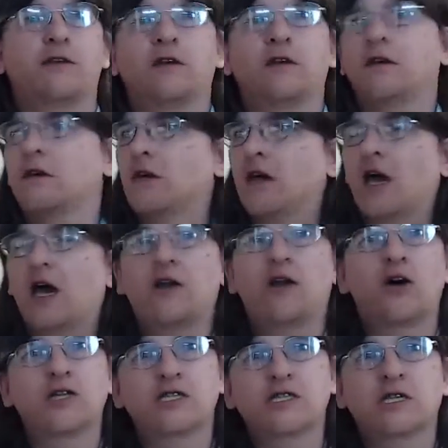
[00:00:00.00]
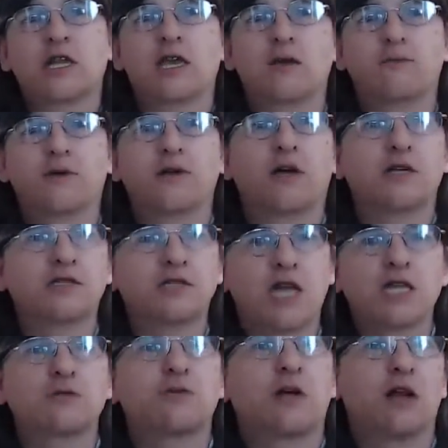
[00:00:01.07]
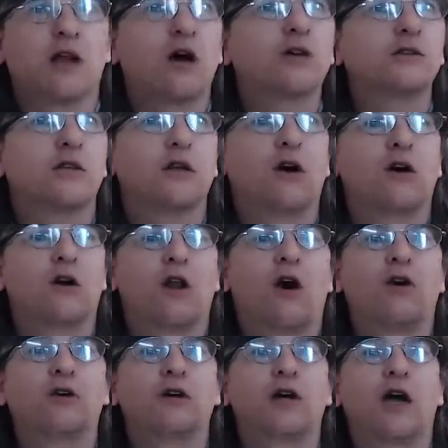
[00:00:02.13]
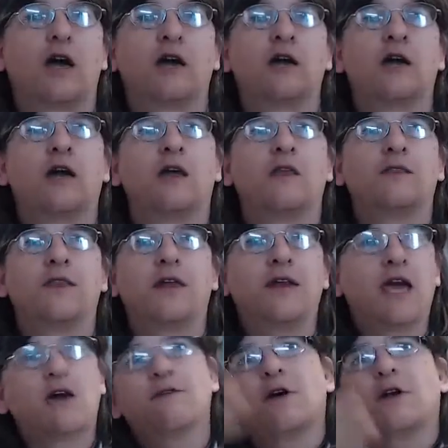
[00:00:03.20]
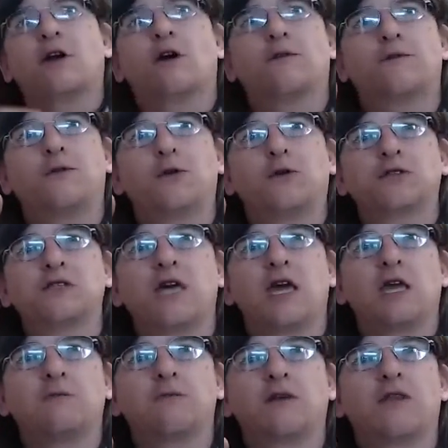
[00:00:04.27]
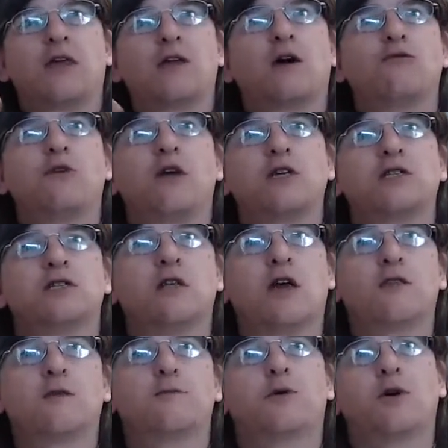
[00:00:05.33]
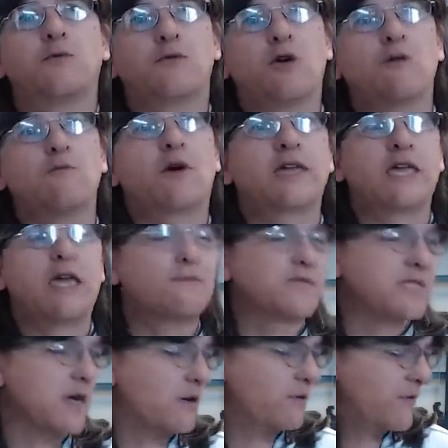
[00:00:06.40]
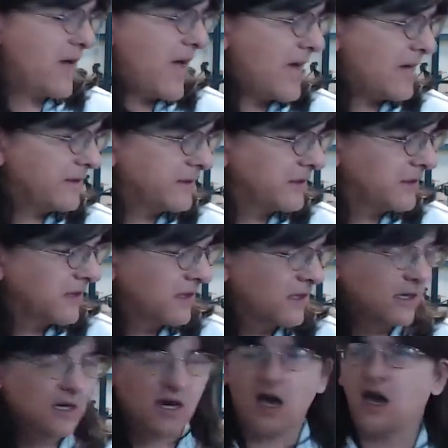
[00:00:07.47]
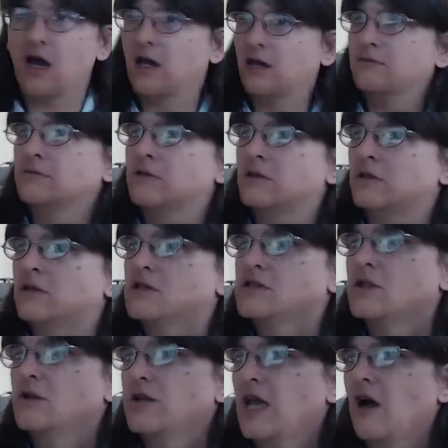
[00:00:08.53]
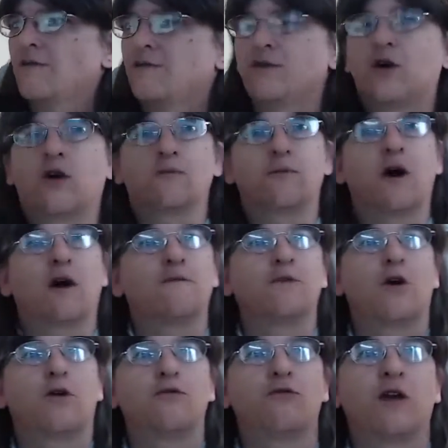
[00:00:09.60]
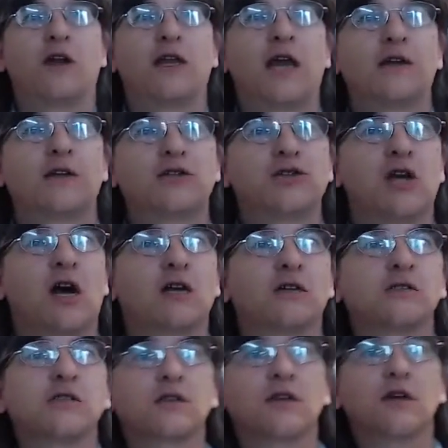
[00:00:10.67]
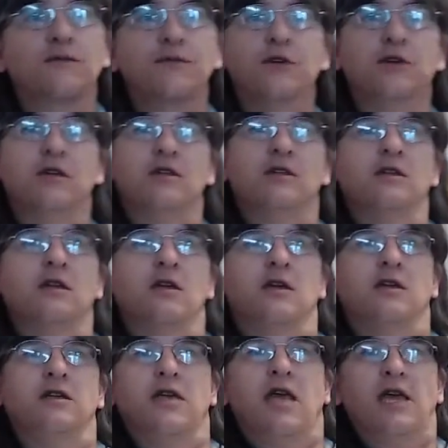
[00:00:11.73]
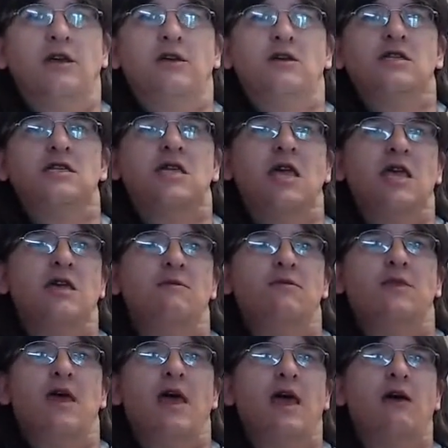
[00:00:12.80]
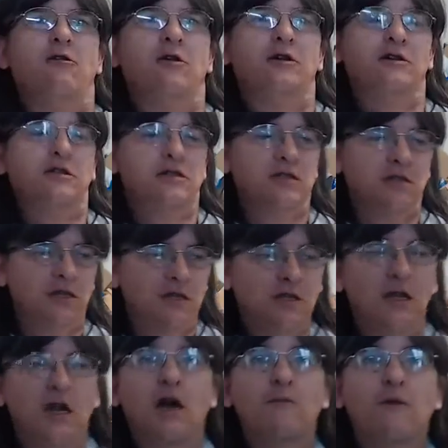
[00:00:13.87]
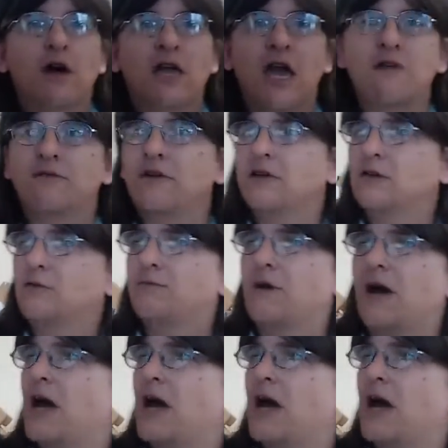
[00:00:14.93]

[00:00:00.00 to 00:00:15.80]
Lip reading: and I slip and that takes me a lot longer, then now I've only got 14, but then I'll reach another point where I might get myself ahead. So yeah, I've not really had a chance. I don't know if you can, yeah, you can see him there, and I might have a little bash.